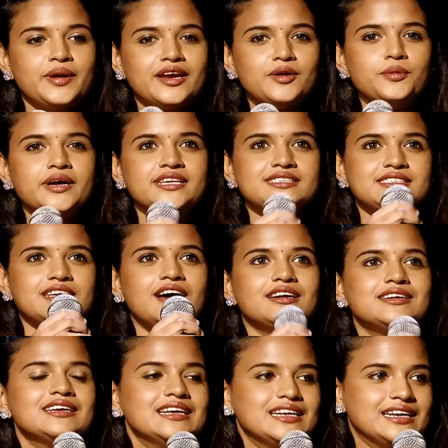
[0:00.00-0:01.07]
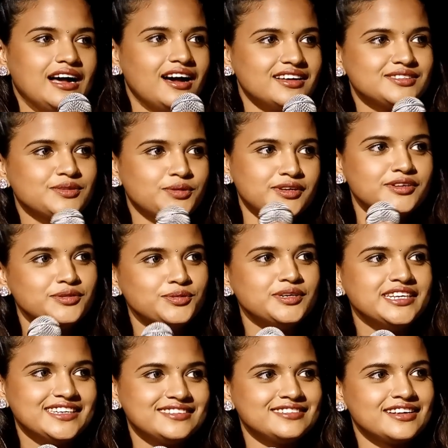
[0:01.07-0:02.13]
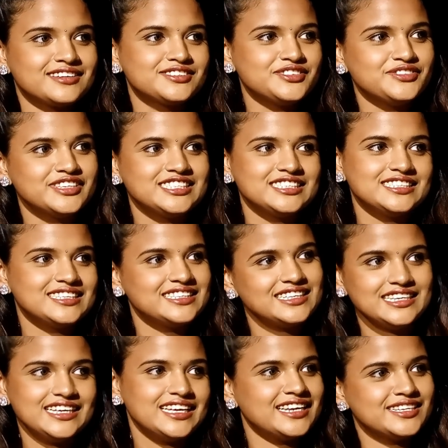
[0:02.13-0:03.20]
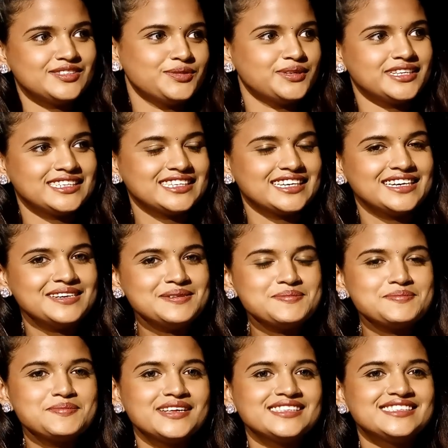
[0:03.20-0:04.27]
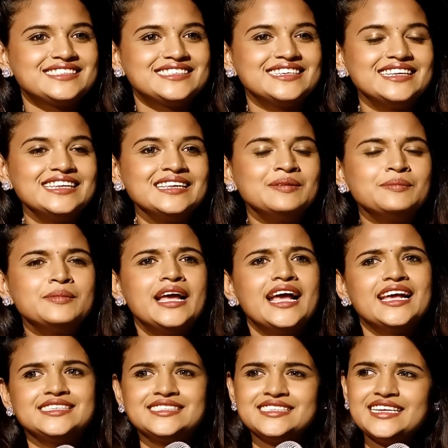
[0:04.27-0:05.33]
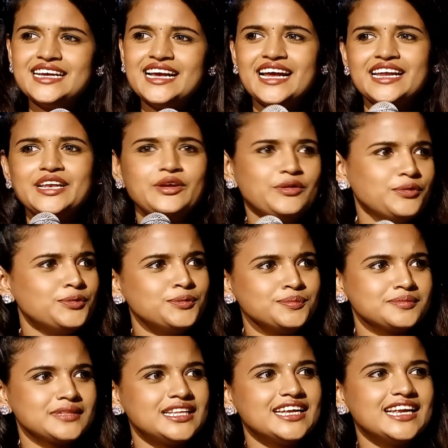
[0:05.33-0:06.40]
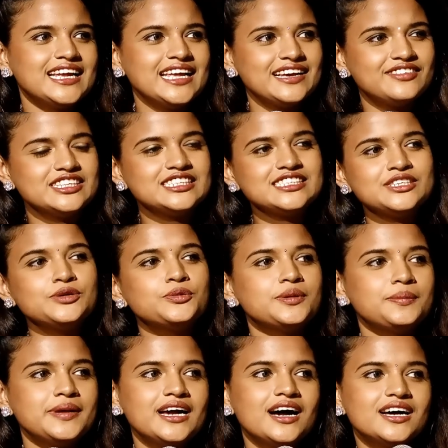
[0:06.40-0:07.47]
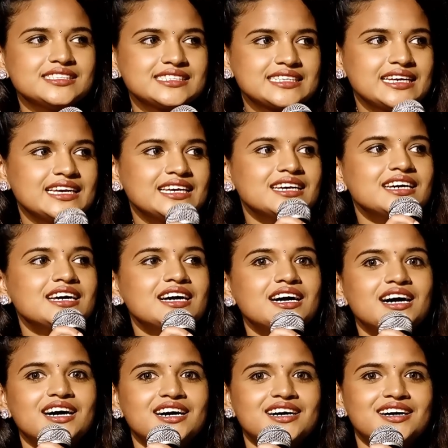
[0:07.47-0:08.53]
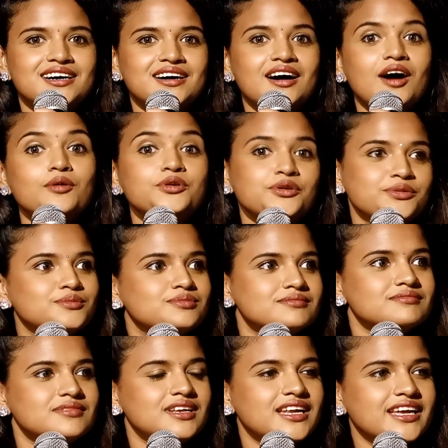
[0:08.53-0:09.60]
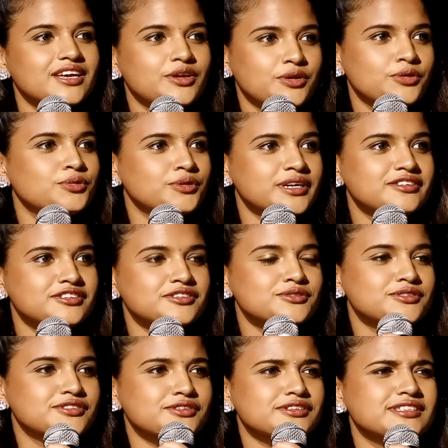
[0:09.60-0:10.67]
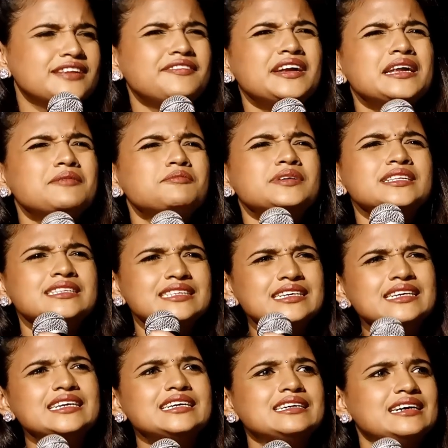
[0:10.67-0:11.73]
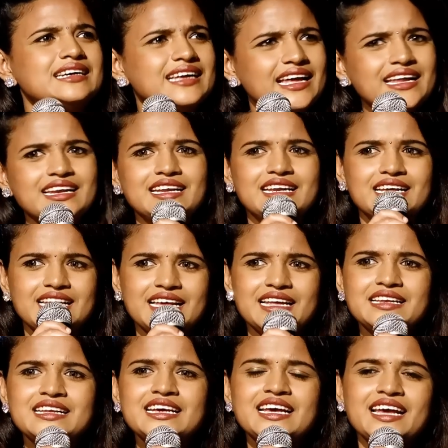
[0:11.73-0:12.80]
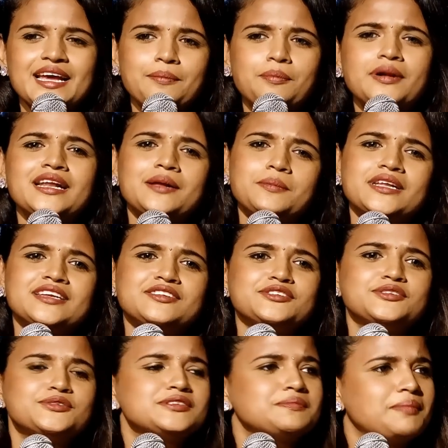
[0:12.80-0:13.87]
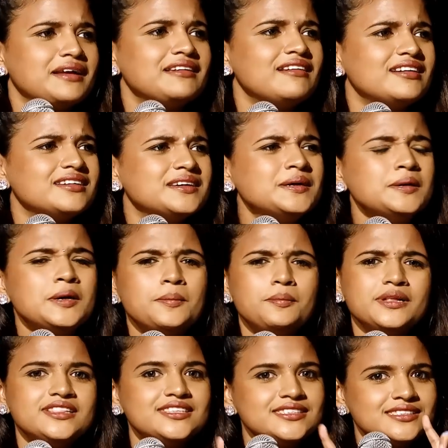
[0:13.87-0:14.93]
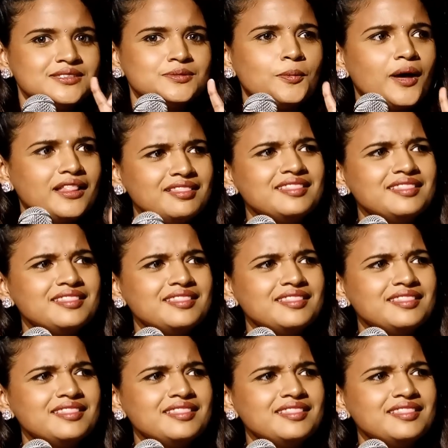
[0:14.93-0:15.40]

where do I start? Na solanon introduction vechirundade neengale solitinga, but still yesterday I knew inge vandati you will be asking how do like you introduce yourself, and I've been thinking again and again eppadi nammala introduce pannalanu, but this one